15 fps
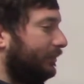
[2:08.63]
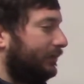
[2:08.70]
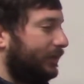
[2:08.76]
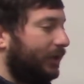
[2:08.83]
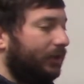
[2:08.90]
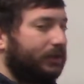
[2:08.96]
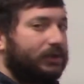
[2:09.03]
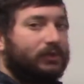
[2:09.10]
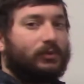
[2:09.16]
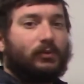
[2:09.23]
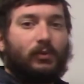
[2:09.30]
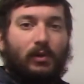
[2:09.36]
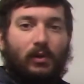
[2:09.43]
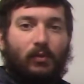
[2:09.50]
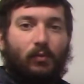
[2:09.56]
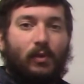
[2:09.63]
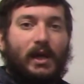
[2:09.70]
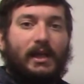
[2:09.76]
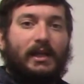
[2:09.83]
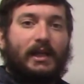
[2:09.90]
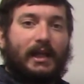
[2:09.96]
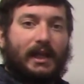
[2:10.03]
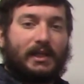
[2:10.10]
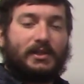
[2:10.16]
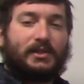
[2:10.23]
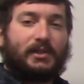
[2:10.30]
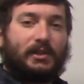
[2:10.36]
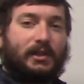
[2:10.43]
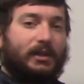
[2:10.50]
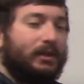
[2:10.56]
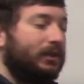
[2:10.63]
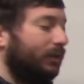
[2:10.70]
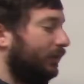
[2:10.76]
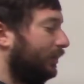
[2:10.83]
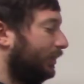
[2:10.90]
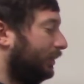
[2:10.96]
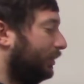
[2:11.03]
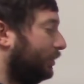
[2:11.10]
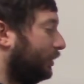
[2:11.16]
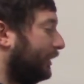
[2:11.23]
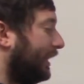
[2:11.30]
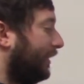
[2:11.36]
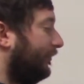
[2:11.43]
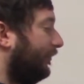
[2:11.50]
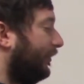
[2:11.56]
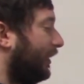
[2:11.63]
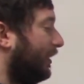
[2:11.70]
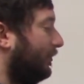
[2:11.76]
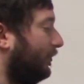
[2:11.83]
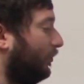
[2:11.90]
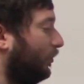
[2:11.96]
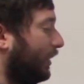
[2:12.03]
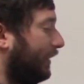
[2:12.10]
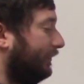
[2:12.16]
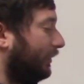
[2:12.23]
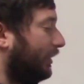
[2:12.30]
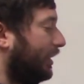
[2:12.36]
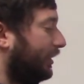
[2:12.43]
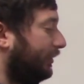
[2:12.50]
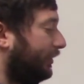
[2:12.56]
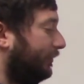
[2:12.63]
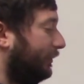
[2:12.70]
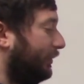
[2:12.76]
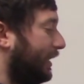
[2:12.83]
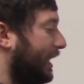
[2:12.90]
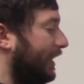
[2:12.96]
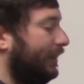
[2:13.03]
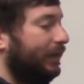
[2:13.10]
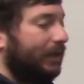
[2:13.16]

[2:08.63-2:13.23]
tell you what answer you should get from whatever logarithm you had.